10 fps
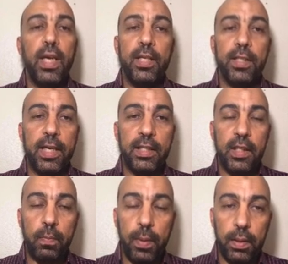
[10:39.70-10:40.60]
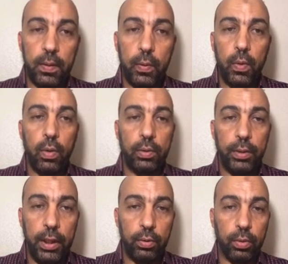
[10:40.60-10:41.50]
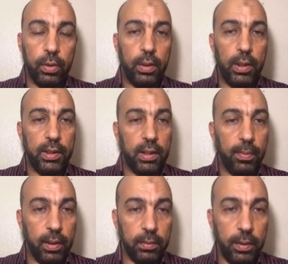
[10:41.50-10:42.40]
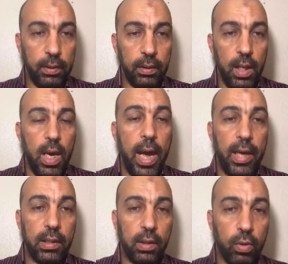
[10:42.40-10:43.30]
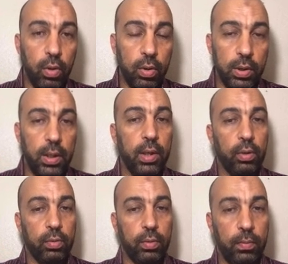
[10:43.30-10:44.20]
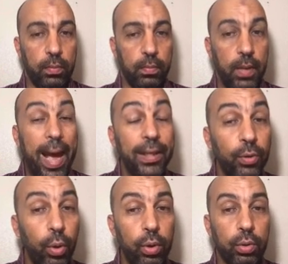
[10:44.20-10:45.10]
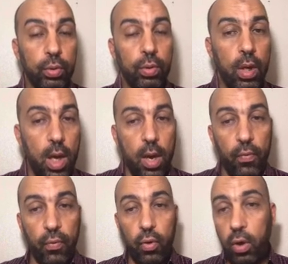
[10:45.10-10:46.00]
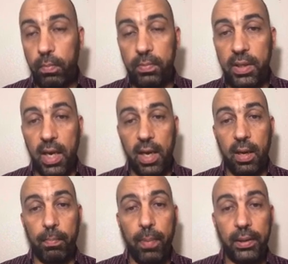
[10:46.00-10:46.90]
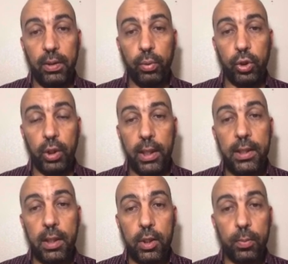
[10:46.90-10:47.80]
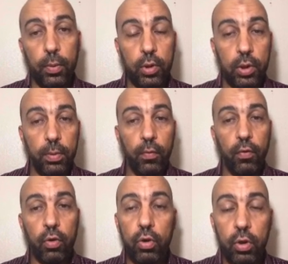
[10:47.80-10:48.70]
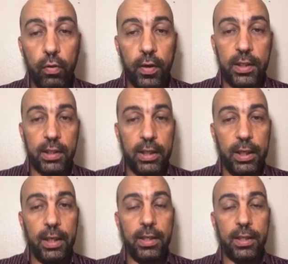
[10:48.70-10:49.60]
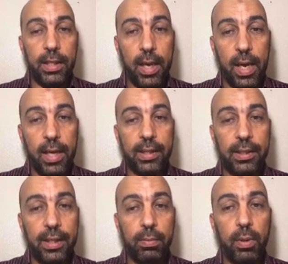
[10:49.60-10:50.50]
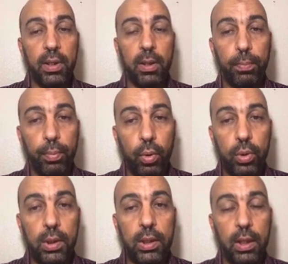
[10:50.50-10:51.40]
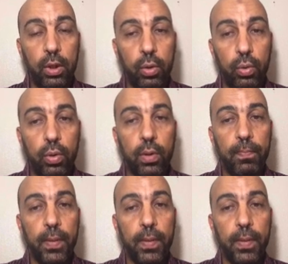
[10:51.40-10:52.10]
the assessment coordinator in the department and the course director, and also from the body which is responsible for overseeing the assessment process in your